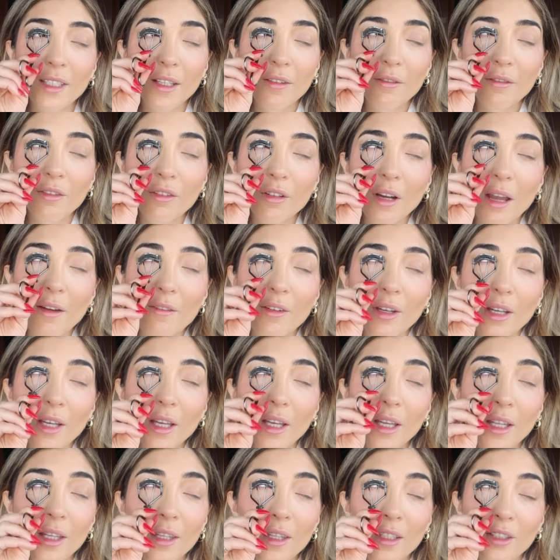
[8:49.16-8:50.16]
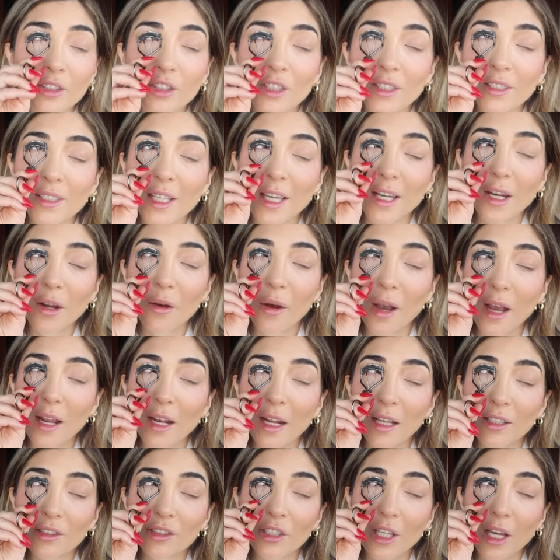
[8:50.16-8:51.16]
and forever, the Shiseido
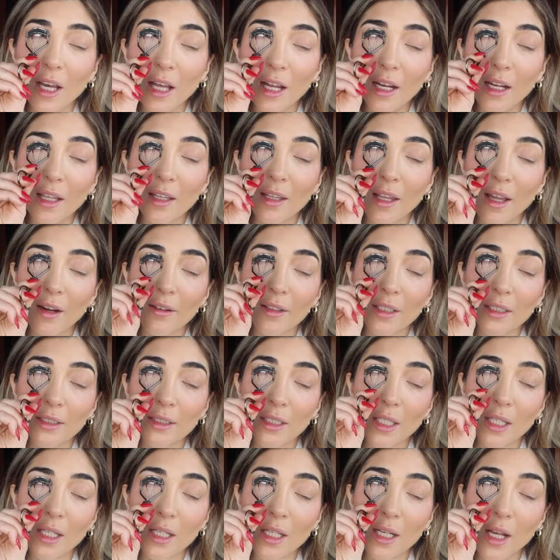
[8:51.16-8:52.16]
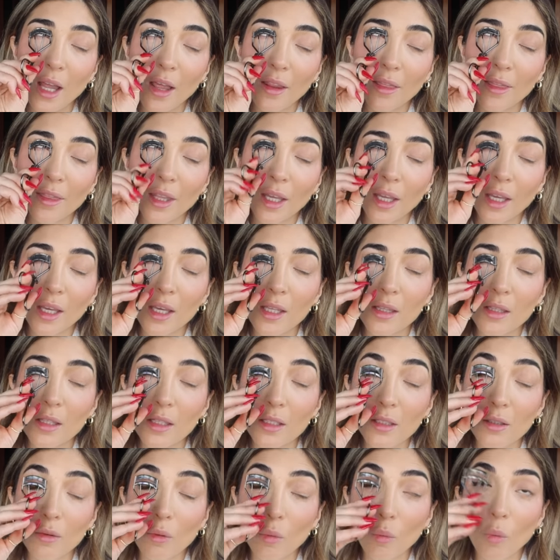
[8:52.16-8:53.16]
eyelash curler. There is nothing in
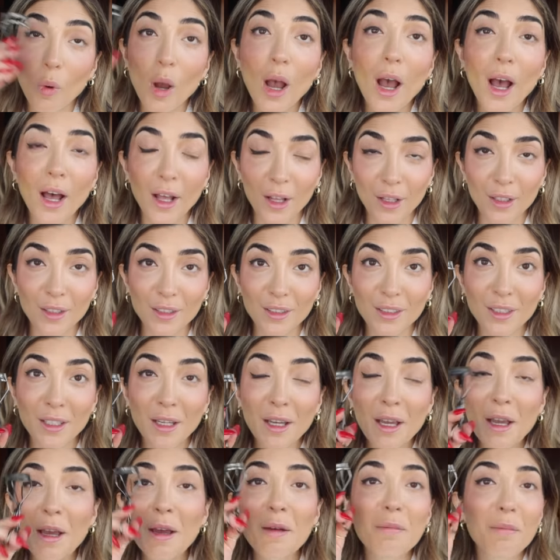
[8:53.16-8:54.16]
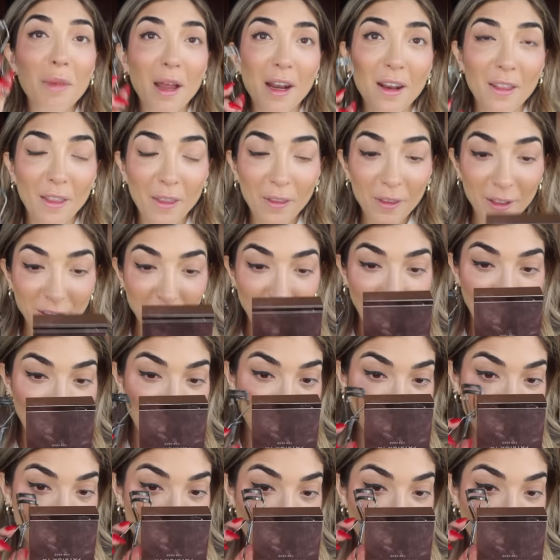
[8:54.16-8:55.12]
this world better than this eyelash